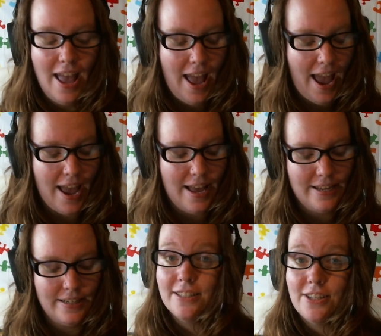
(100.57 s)

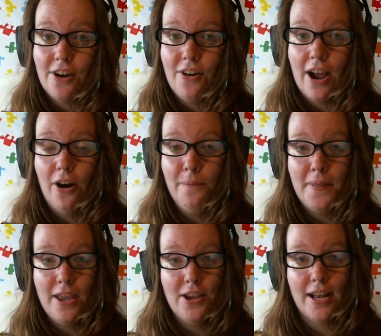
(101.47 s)
And so I hope
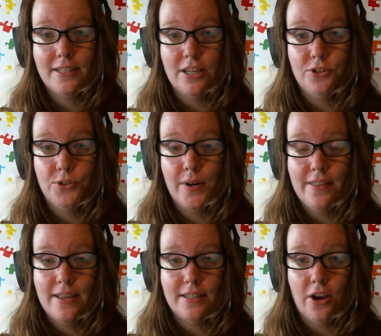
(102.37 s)
that you guys enjoy
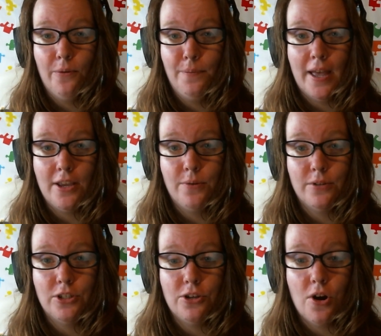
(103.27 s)
this. I hope that you will
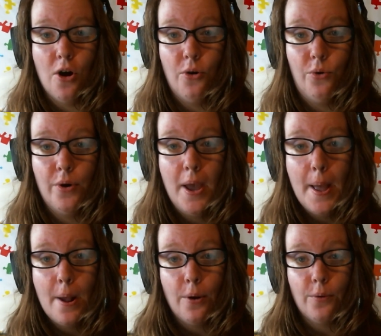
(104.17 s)
do your own
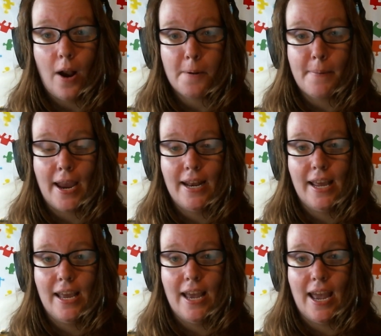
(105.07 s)
rock
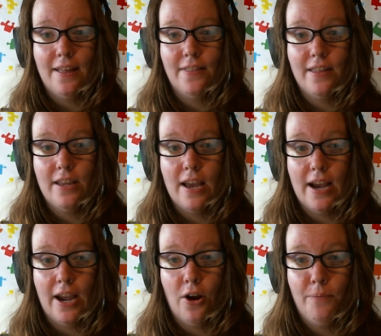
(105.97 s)
painting, and
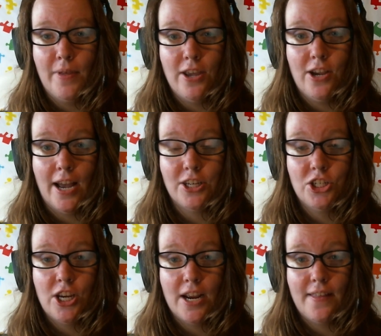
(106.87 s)
I hope that you guys
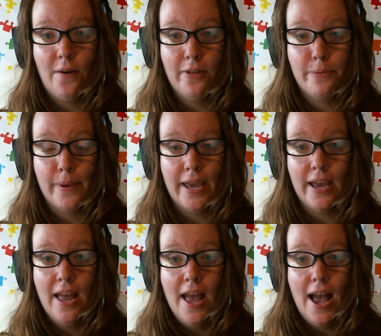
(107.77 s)
share that with me.
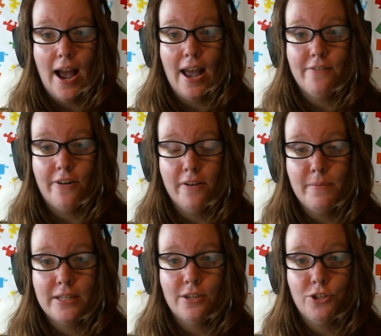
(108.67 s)
I have all
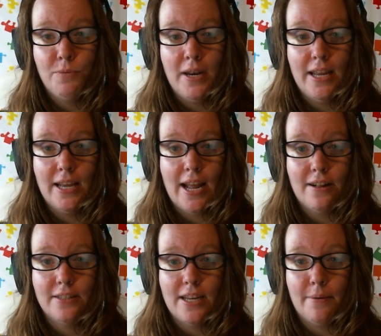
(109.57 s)
my social media
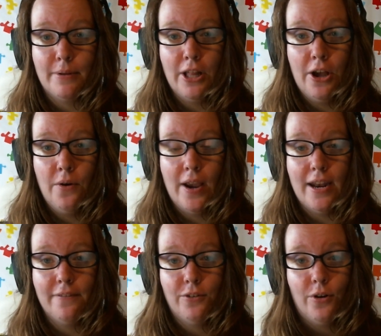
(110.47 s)
accounts down below,
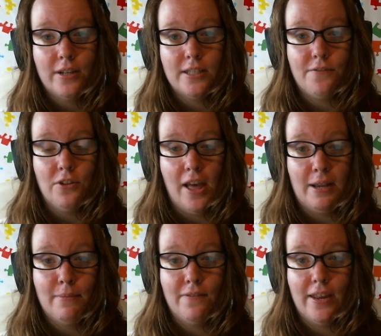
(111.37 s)
and of course if you
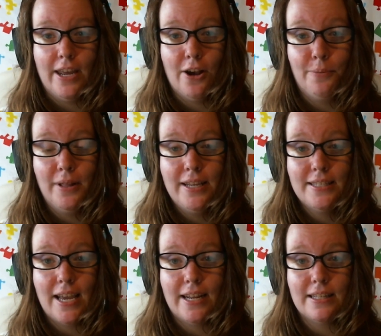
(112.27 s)
like my video,
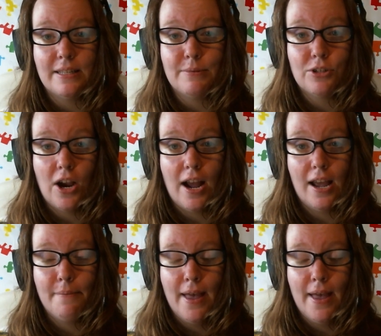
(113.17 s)
please like and subscribe.